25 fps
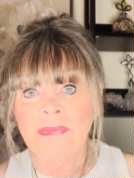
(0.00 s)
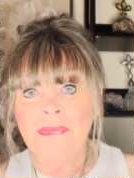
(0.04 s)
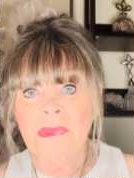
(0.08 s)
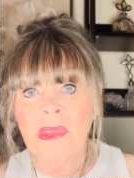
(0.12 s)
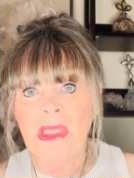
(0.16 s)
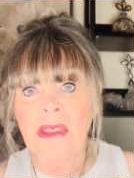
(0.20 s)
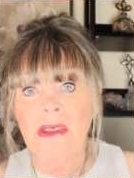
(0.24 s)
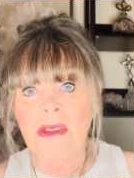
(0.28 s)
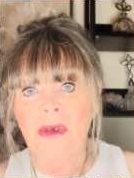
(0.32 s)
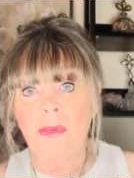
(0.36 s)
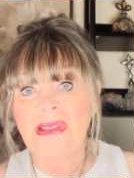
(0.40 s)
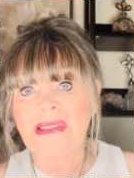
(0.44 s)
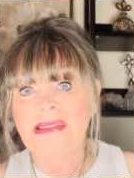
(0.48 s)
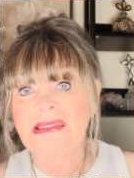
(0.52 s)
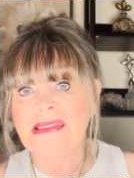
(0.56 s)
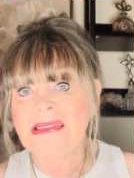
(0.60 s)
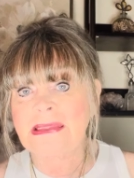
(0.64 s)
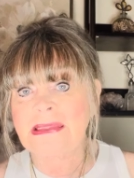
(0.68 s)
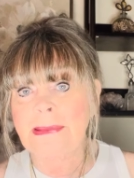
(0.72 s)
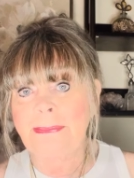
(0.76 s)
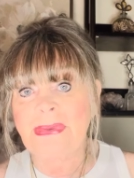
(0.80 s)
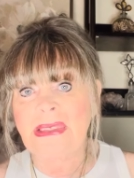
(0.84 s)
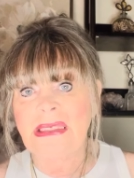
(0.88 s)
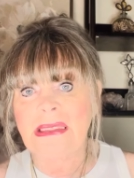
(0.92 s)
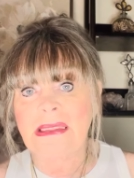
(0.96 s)
You know, we used
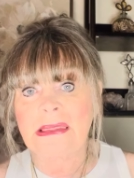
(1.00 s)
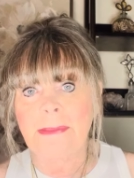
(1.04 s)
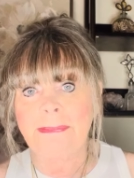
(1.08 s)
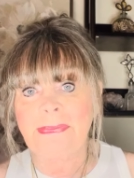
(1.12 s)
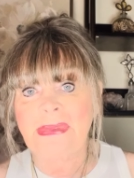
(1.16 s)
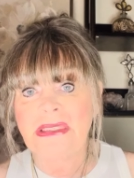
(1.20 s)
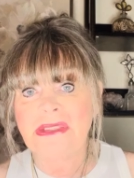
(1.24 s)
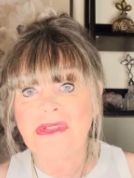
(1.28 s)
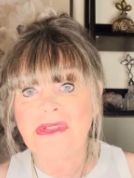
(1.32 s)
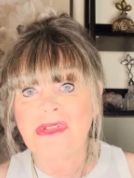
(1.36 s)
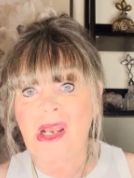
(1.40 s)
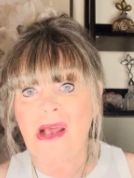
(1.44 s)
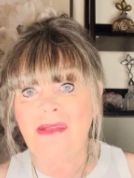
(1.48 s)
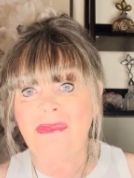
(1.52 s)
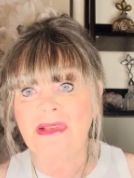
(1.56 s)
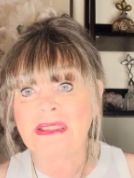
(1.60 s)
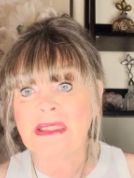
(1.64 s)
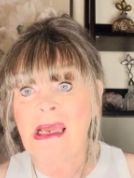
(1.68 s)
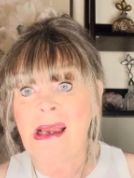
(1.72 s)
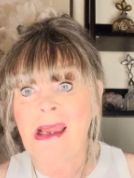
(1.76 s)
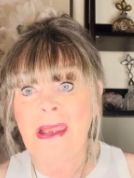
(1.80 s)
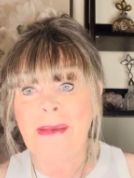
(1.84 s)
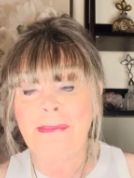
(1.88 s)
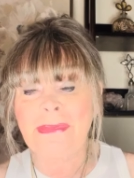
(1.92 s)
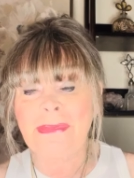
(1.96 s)
to be at the beach all the
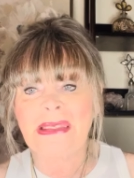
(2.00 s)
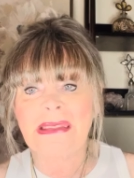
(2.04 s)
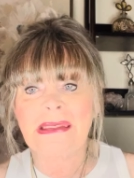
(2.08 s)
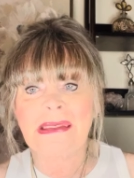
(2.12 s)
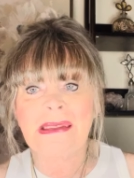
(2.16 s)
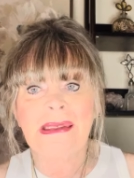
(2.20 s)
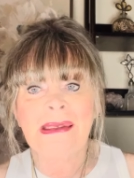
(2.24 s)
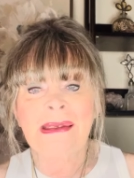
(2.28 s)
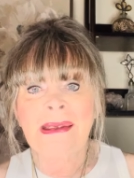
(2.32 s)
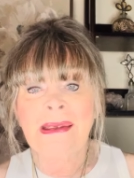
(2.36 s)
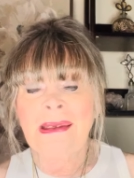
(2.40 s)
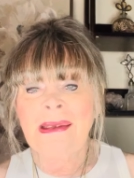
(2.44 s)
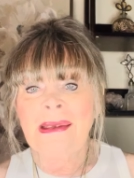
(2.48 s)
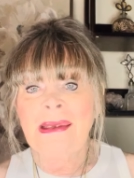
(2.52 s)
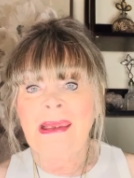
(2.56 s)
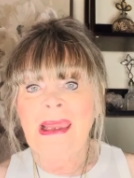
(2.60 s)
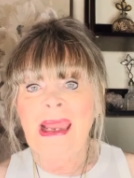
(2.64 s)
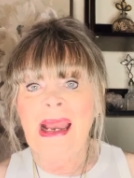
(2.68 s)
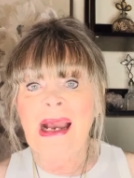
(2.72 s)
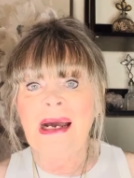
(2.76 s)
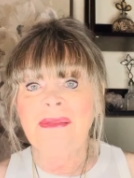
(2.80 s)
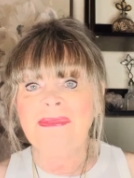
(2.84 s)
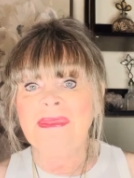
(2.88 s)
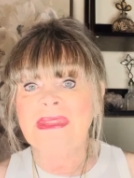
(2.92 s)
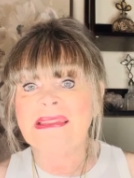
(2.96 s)
time and
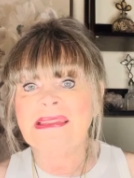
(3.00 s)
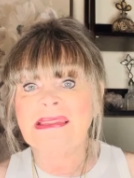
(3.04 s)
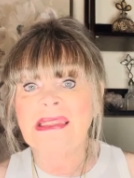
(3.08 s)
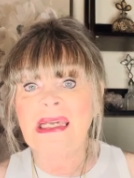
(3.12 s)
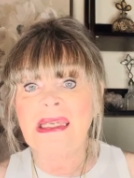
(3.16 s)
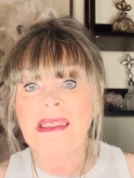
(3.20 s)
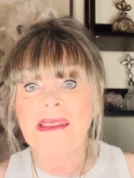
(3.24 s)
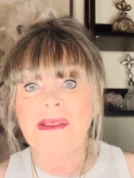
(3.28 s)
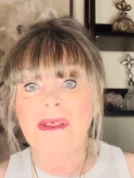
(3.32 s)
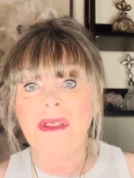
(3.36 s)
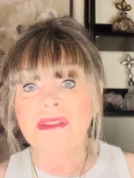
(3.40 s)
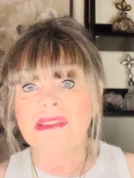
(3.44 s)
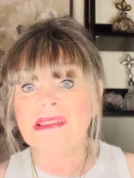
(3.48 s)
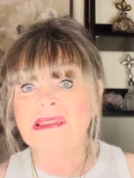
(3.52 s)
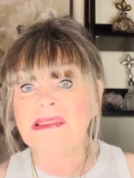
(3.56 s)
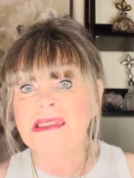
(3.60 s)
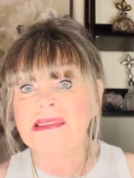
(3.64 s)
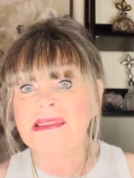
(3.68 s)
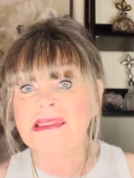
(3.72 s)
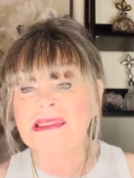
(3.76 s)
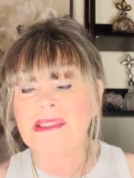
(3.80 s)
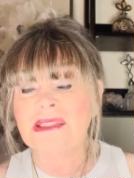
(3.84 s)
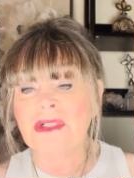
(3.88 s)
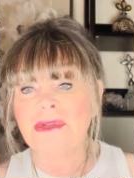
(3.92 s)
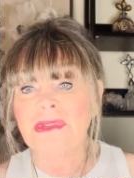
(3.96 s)
out in the sun, no
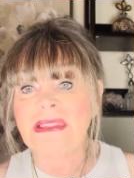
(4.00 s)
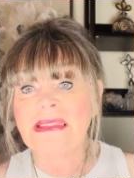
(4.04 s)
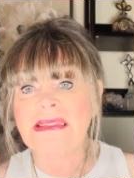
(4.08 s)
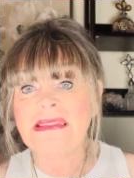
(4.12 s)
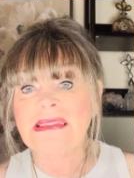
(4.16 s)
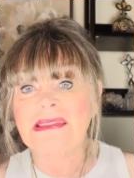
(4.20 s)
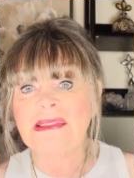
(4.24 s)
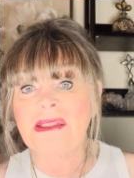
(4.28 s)
sunscreen.